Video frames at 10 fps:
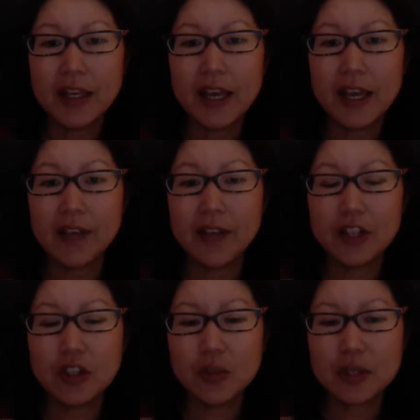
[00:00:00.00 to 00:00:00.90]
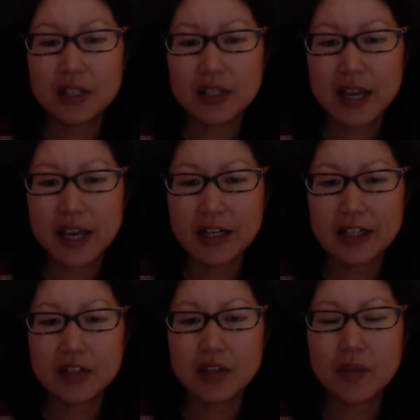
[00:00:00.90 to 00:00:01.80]
And then you would design
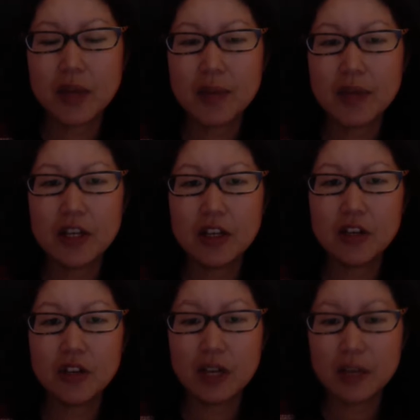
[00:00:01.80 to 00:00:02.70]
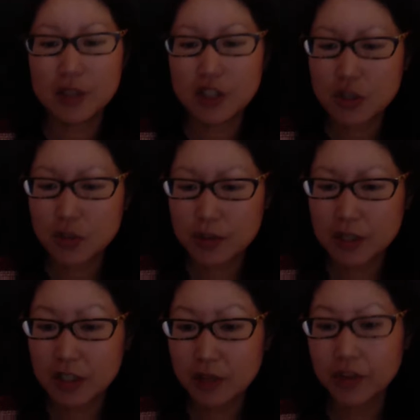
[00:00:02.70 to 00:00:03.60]
it so maybe your images would be
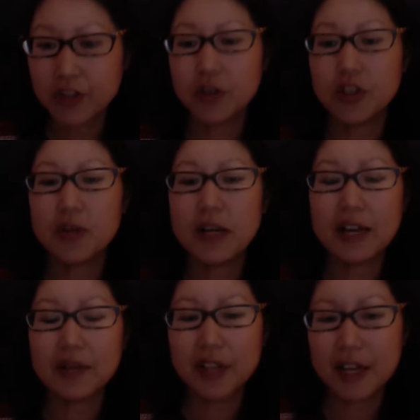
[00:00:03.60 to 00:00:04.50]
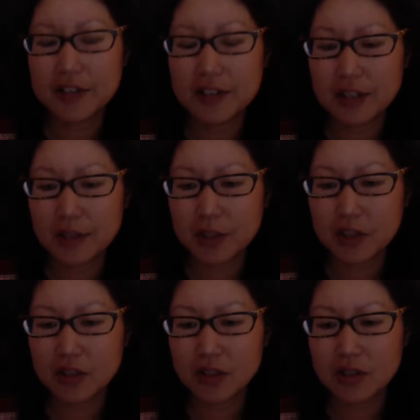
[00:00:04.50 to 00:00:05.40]
different, or you would have less
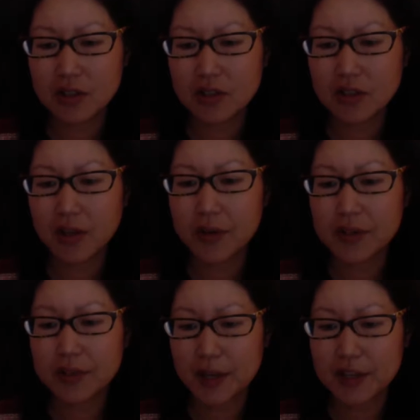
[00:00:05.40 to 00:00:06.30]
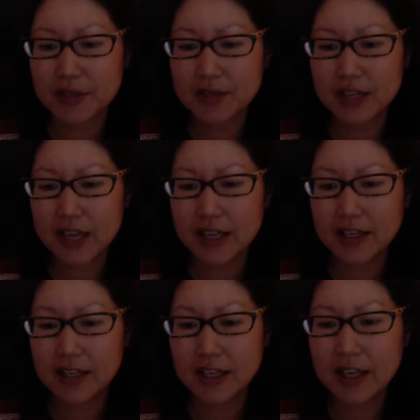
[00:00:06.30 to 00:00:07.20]
images on the responsive site.
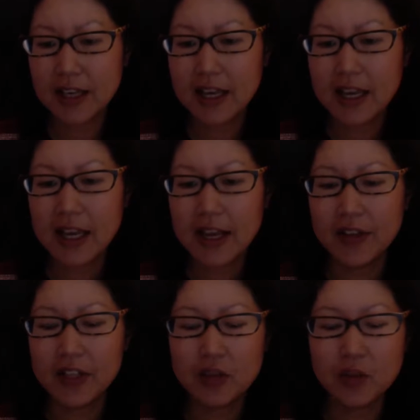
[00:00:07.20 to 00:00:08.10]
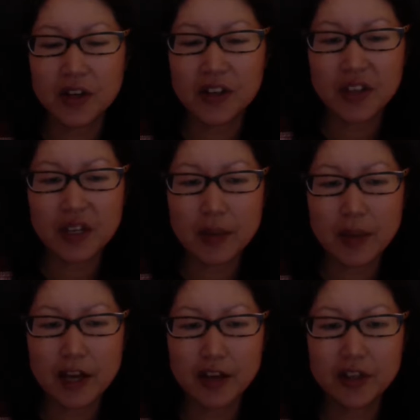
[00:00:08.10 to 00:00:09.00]
And then you want to think
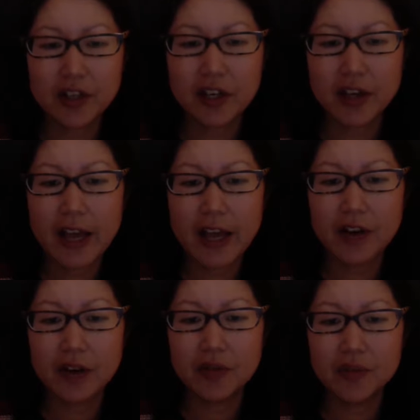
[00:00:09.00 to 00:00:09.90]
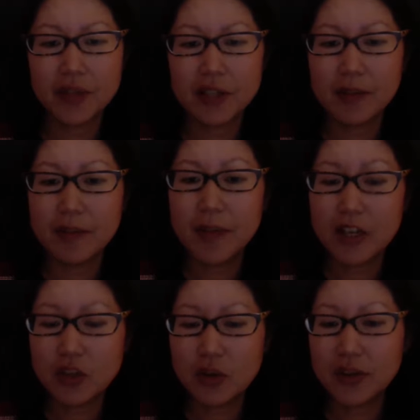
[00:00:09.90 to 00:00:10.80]
about how the
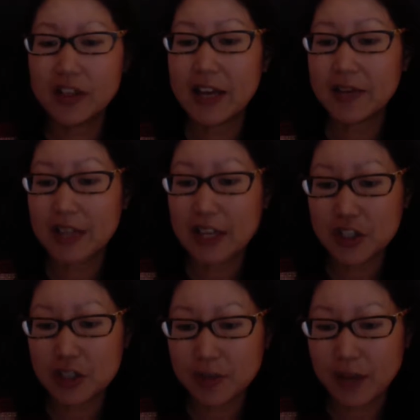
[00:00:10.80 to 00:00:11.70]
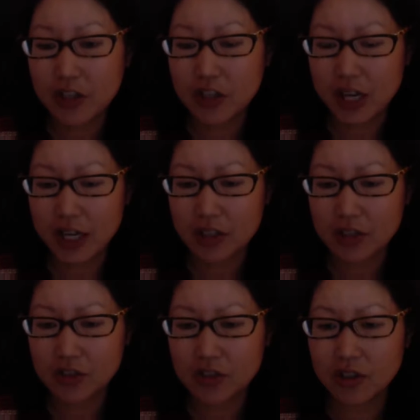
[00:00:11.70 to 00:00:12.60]
menu and the navigation might
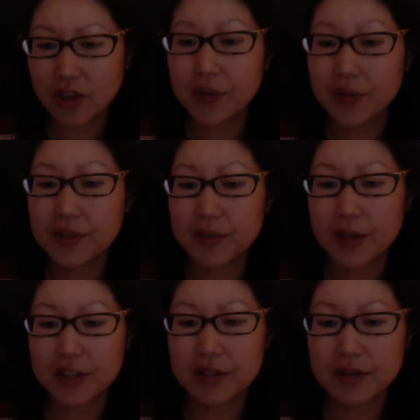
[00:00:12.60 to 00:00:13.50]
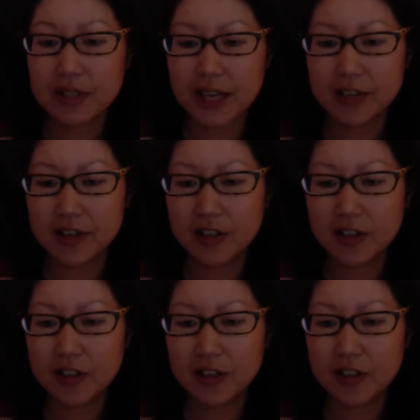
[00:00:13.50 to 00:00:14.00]
change on the responsive site